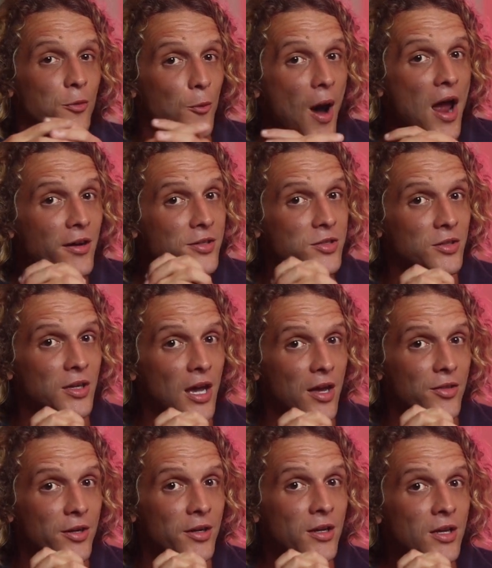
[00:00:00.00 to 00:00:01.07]
wire
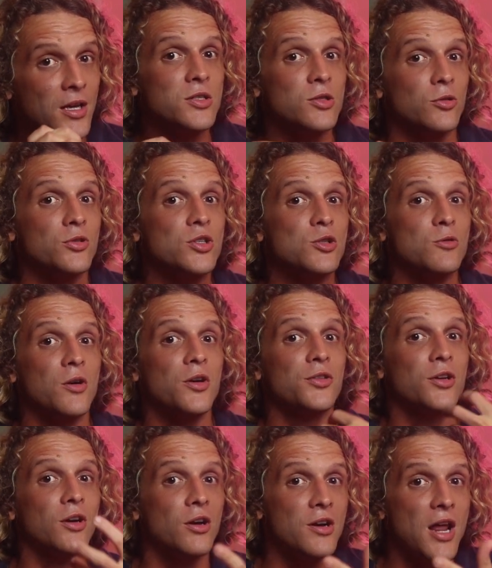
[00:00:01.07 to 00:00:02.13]
together. So the stronger the
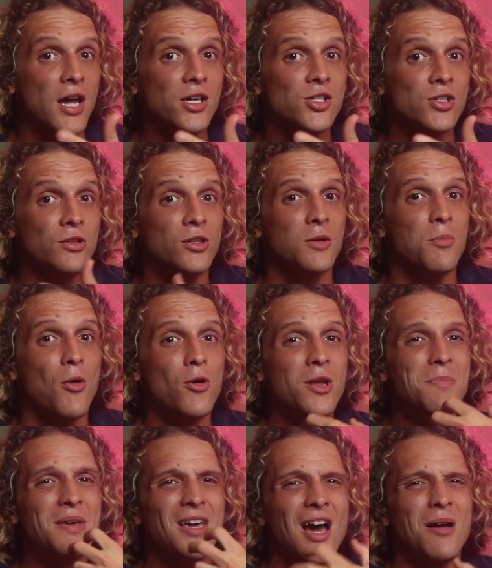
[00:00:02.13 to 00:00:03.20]
connection, the more it
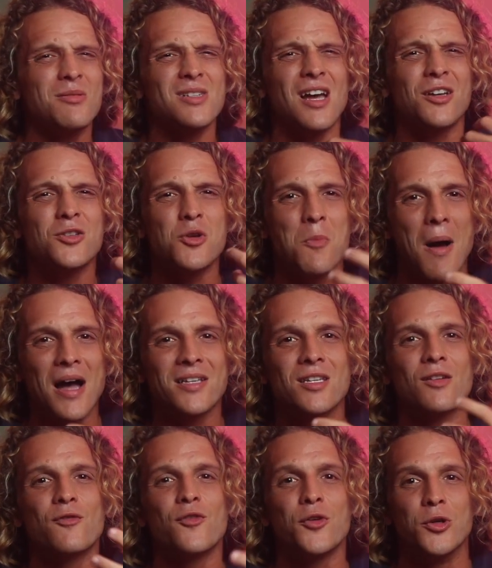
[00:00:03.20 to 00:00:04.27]
becomes automatic
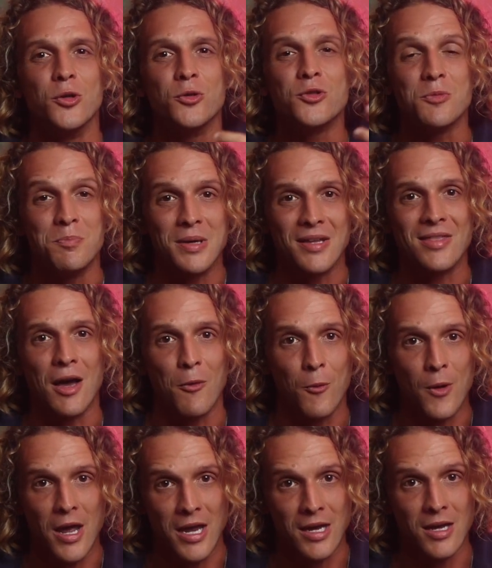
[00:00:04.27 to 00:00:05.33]
for you to be that
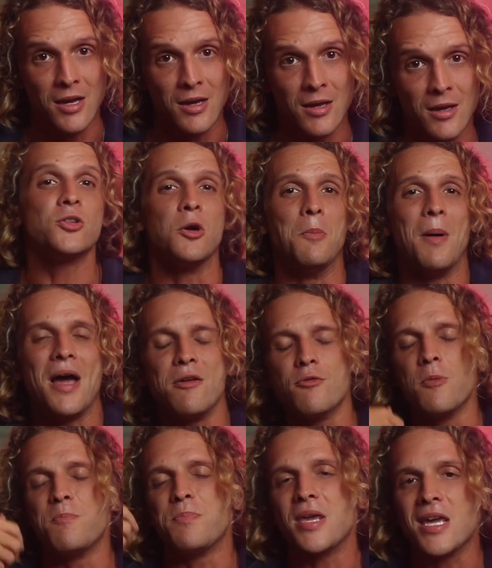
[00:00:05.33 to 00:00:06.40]
way. So by
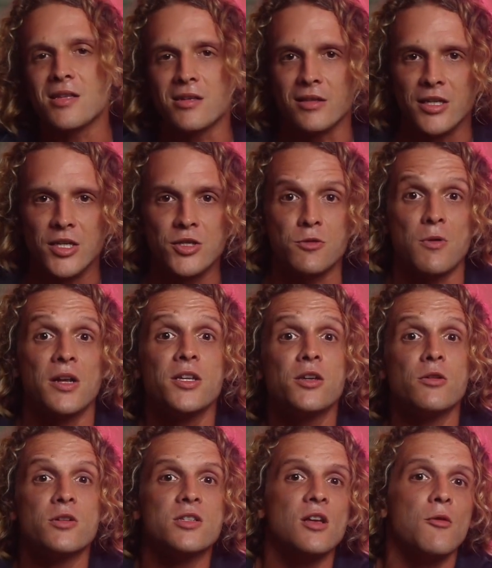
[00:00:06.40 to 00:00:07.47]
repeatedly surrounding
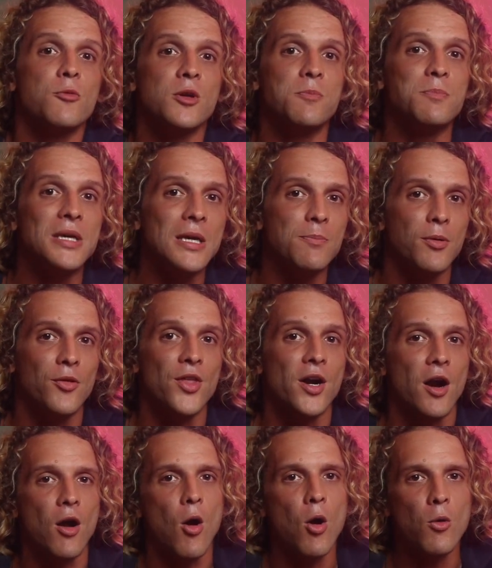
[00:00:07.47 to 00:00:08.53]
yourself with people that are
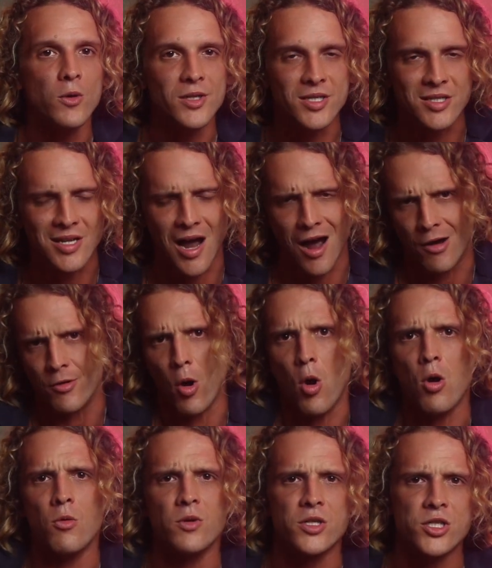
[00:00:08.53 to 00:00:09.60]
always down,
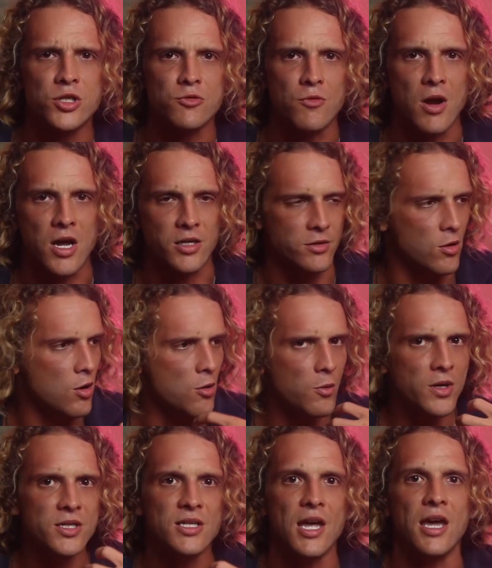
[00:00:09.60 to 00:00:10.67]
always stressed,
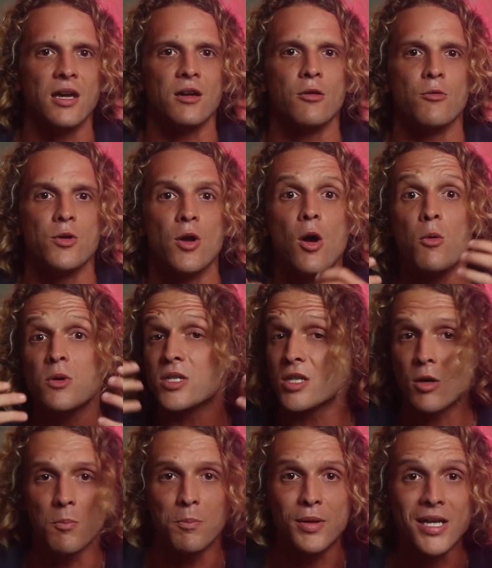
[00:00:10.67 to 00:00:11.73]
always angry, always
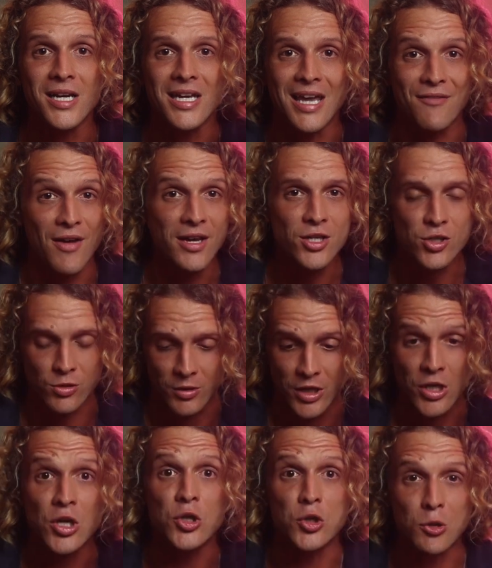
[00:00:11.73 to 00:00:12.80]
complaining, eventually
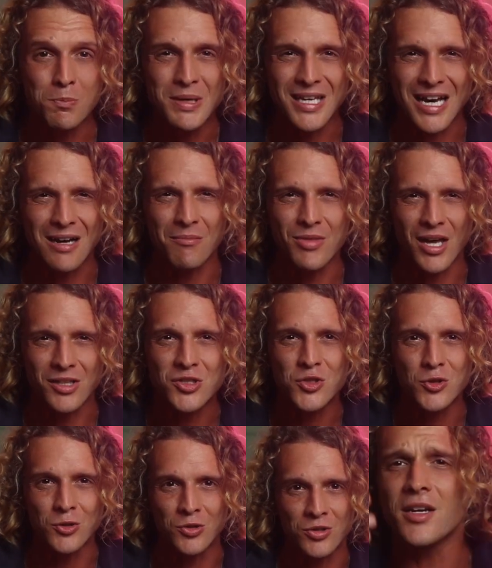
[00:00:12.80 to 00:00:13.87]
you become that
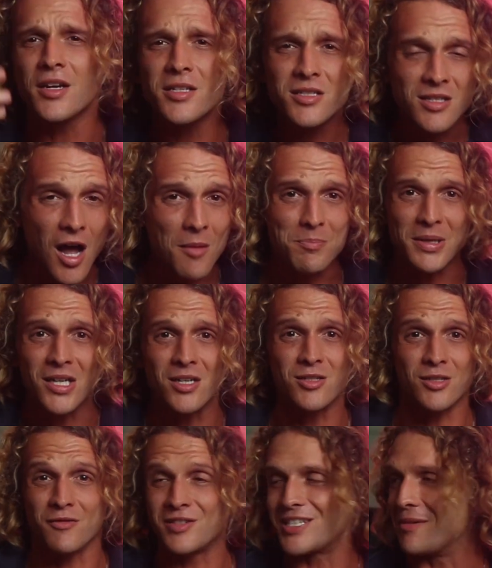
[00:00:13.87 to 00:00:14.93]
too. And it's not because of
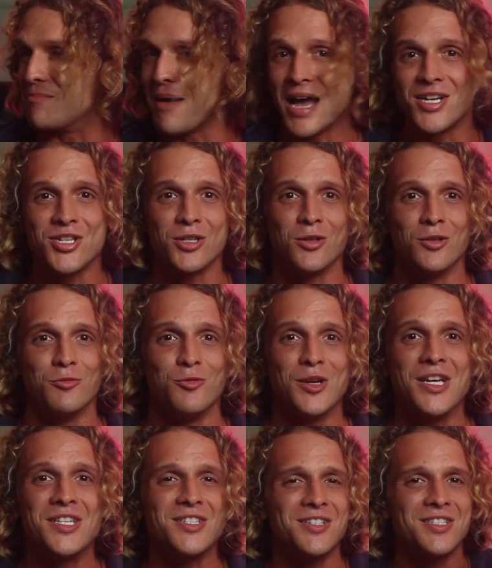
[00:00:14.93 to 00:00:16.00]
some magical
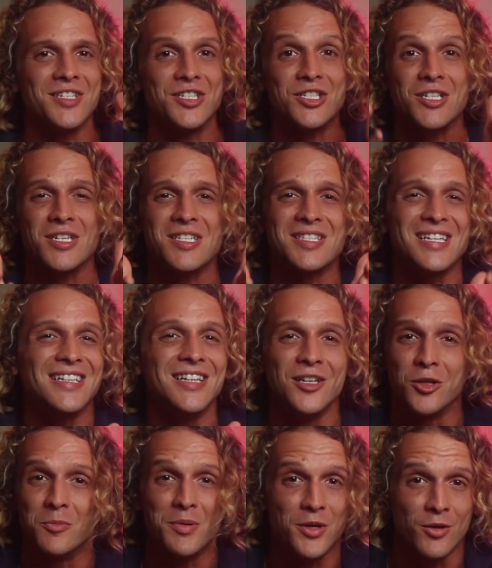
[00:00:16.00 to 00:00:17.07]
reasons, it's just a little
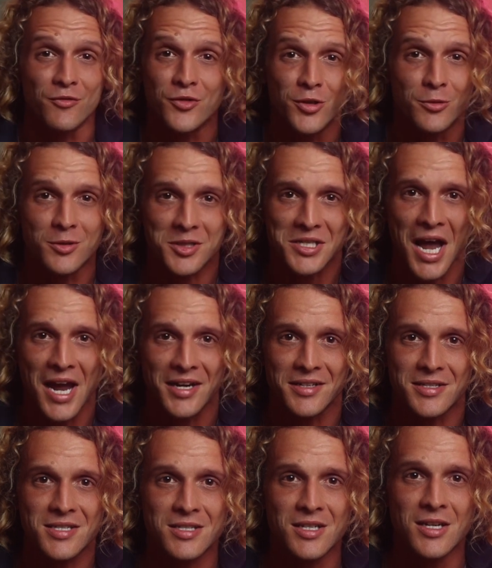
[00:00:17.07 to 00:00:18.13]
bit of
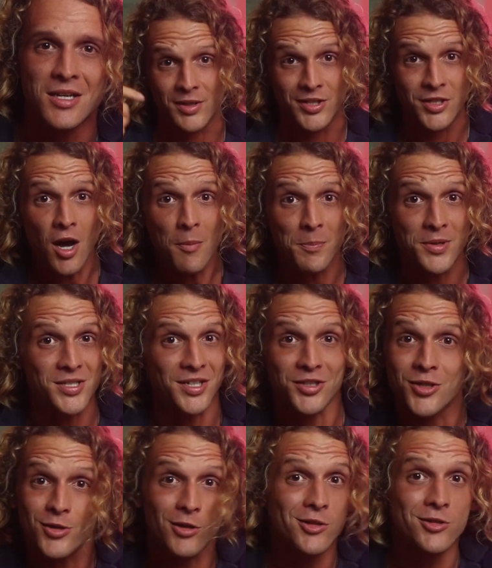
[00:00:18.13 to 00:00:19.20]
neuroscience. But the opposite is
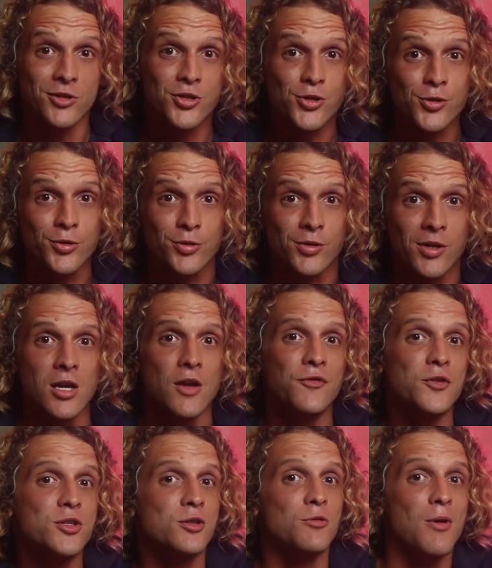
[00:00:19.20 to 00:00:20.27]
also true. If you
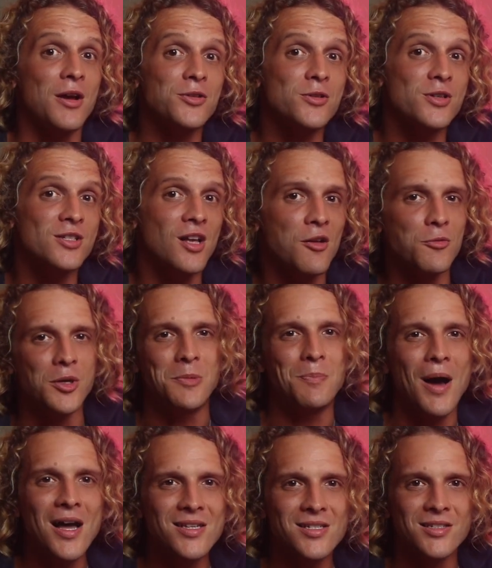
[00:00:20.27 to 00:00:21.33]
surround yourself with
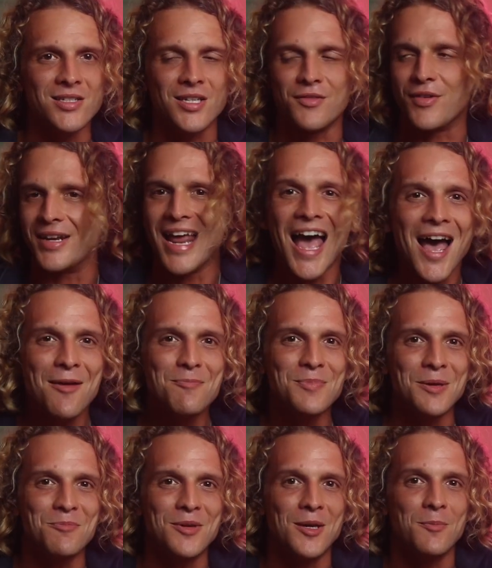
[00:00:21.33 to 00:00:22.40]
positive and happy
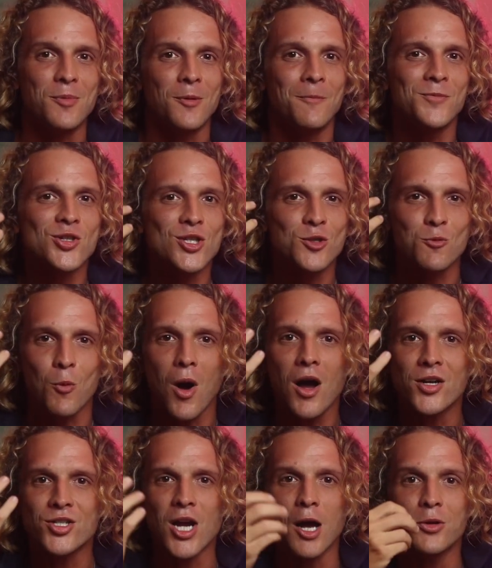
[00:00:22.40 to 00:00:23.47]
people, just watch
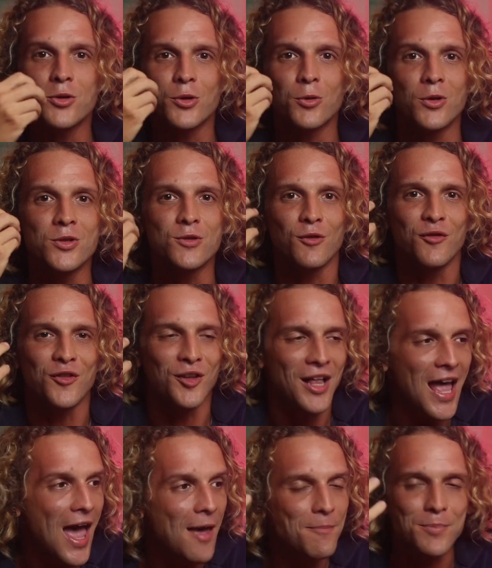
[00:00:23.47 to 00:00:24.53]
how you're going to feel
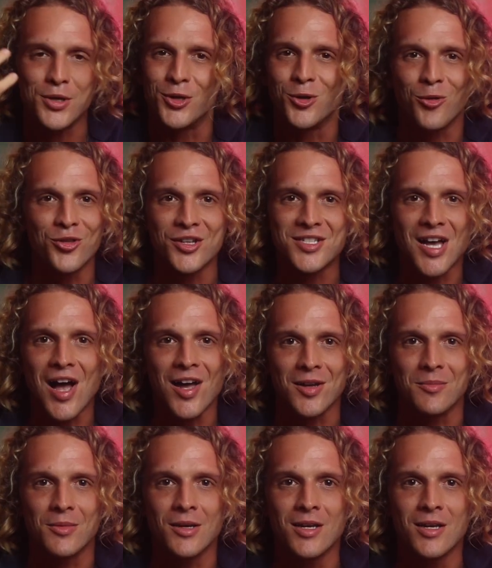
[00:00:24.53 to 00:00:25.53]
happier all the time